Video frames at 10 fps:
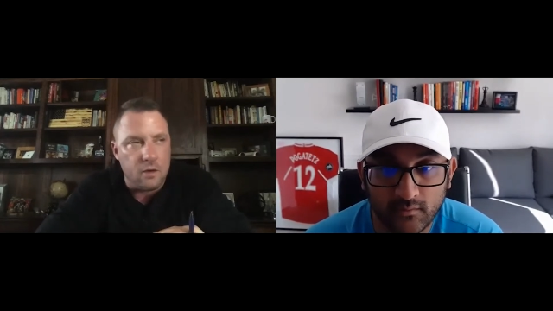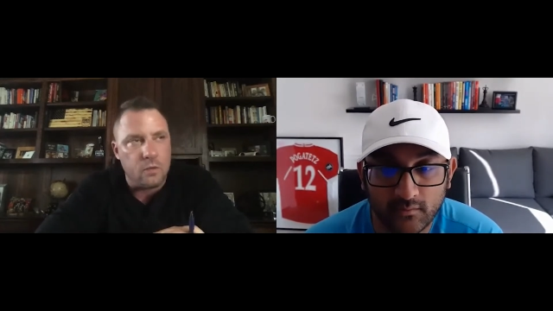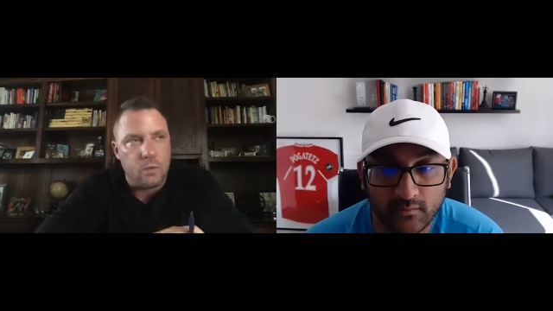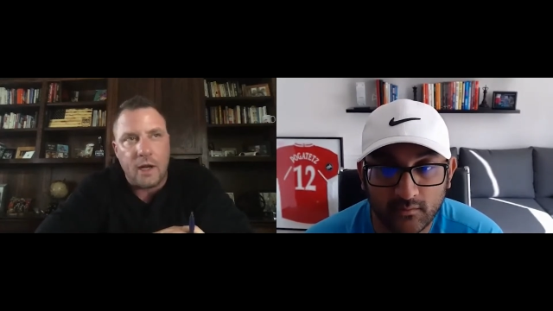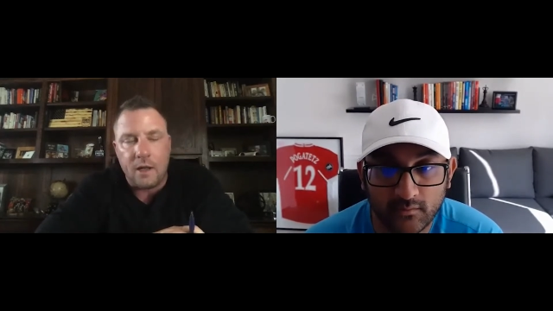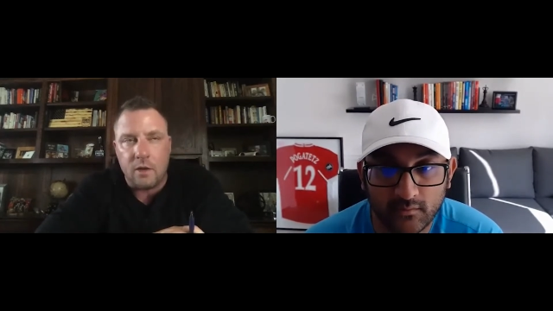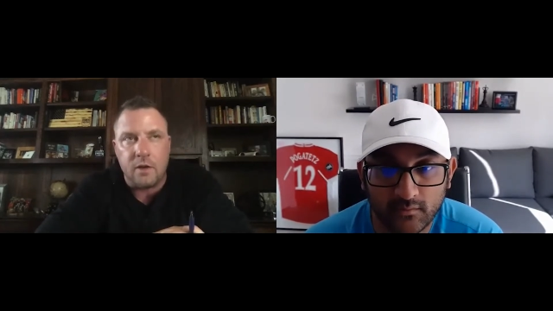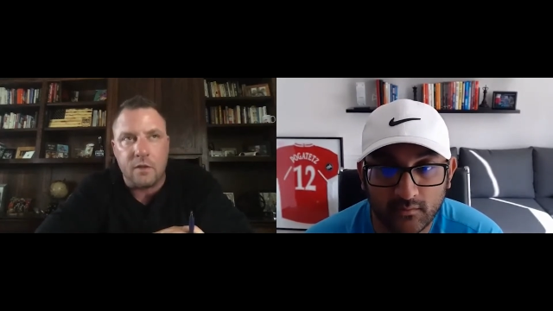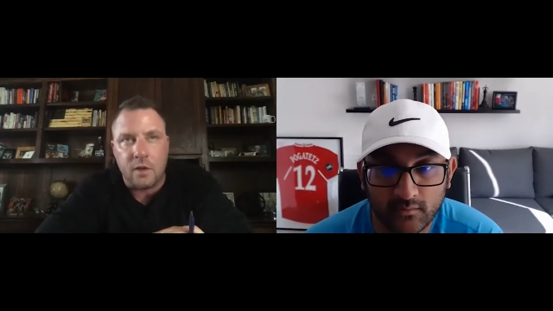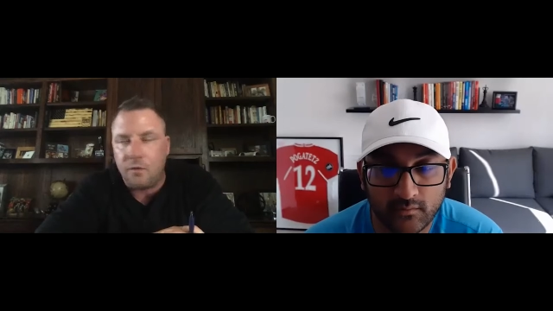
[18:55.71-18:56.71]
Speaker 1: When I look at
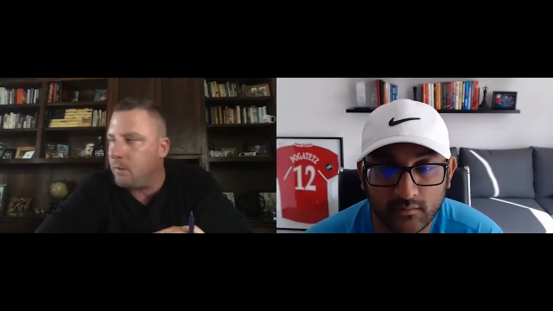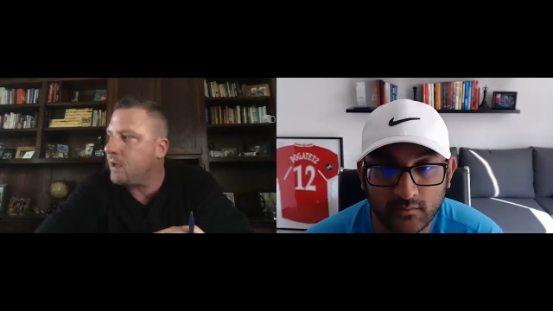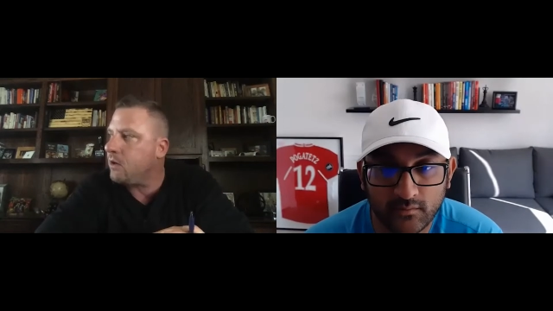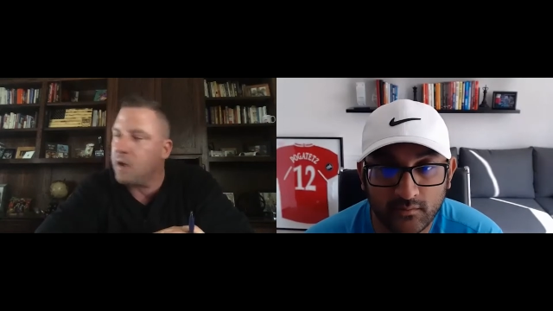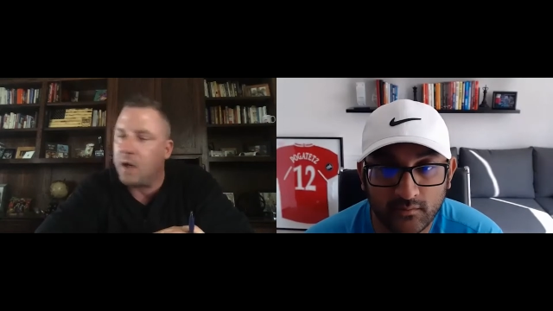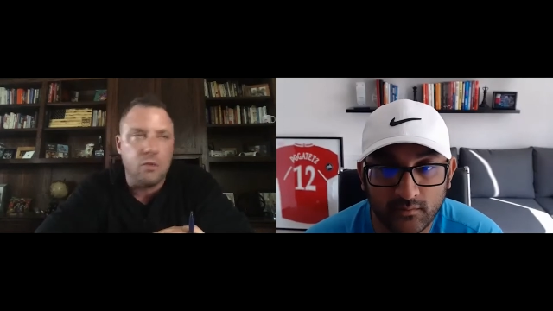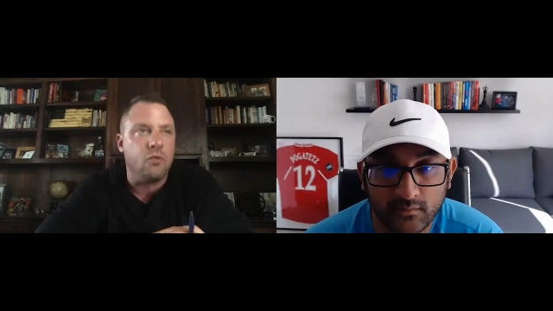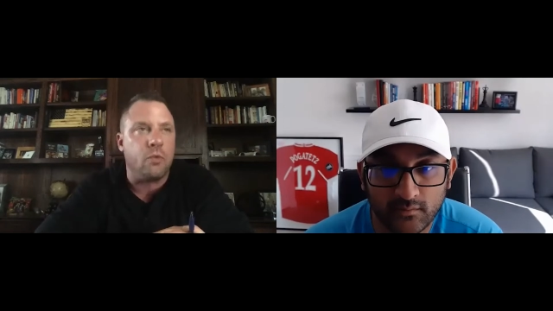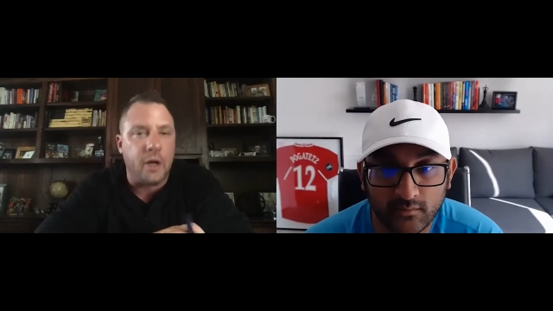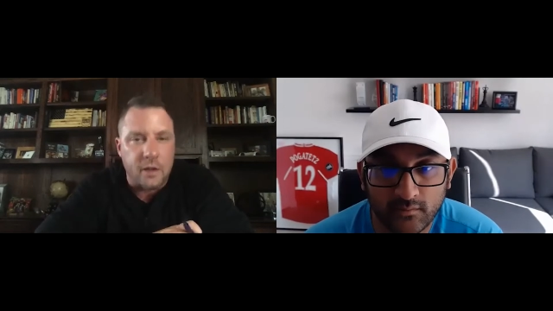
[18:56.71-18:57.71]
stuff, I'm like, okay, who's
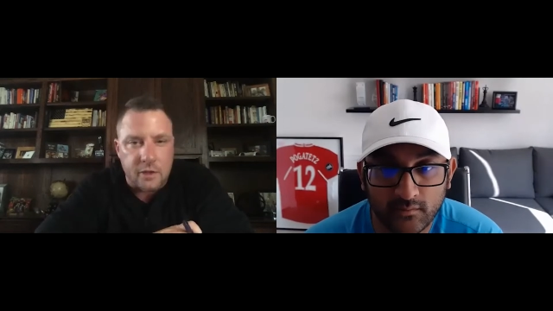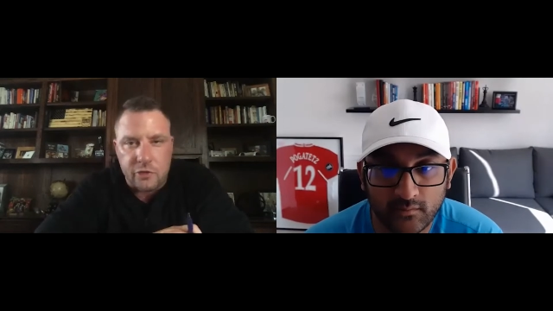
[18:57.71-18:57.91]
running this shit?